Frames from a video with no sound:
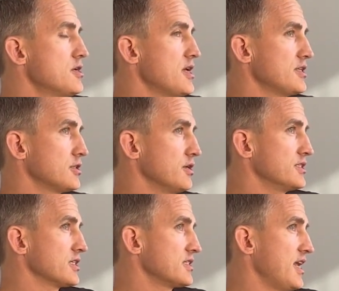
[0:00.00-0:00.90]
So at
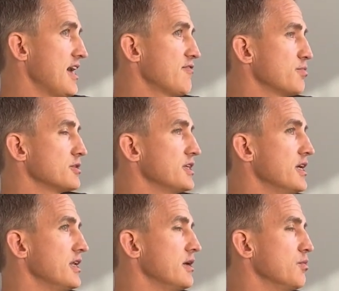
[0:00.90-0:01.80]

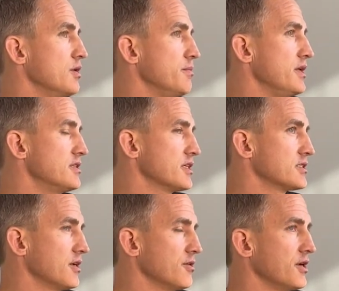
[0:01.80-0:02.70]
6.5%, it would be
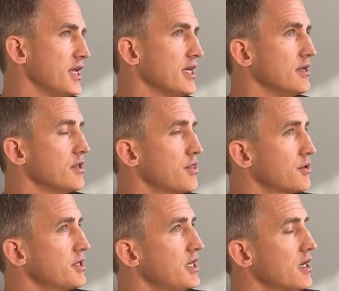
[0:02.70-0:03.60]

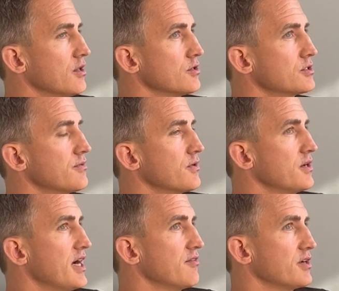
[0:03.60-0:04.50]
$630
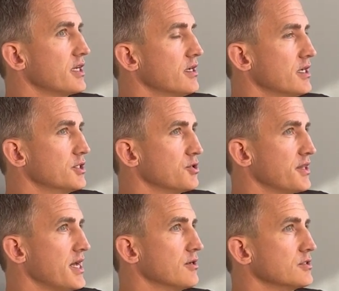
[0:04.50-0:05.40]
for every
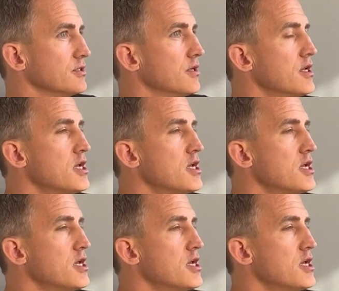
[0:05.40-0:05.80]
100,000.